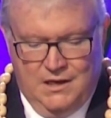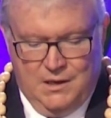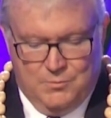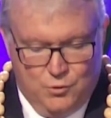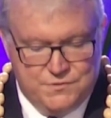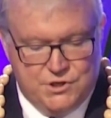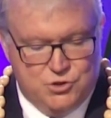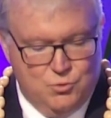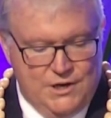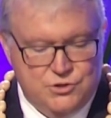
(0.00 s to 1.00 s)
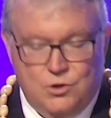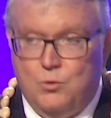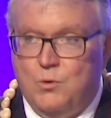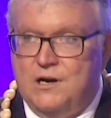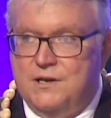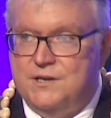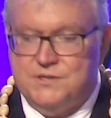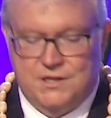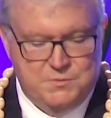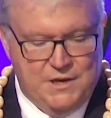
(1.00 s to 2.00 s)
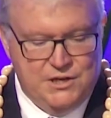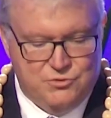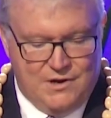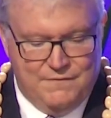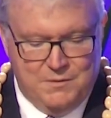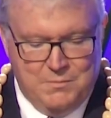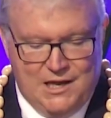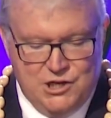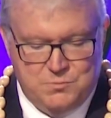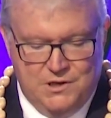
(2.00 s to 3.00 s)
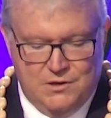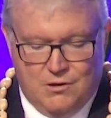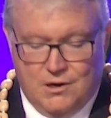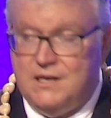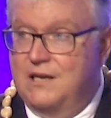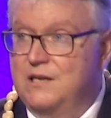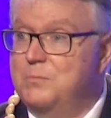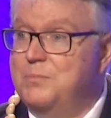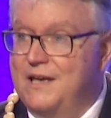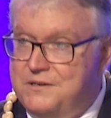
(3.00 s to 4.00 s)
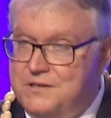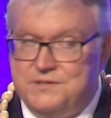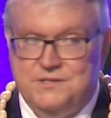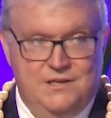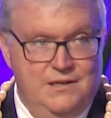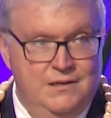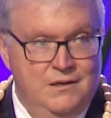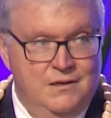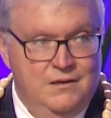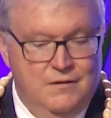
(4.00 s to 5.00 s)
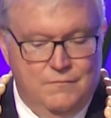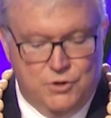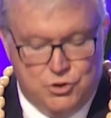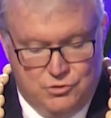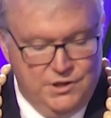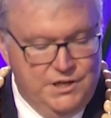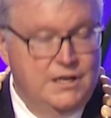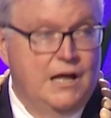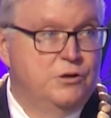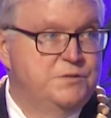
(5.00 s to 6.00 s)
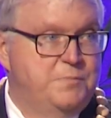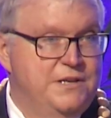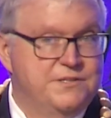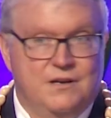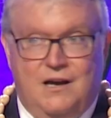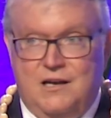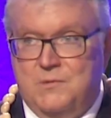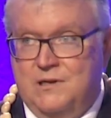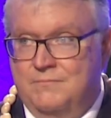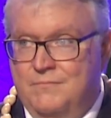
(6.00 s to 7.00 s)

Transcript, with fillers: Improved situational awareness and space traffic management are a key dependency for the trillion dollar space economy.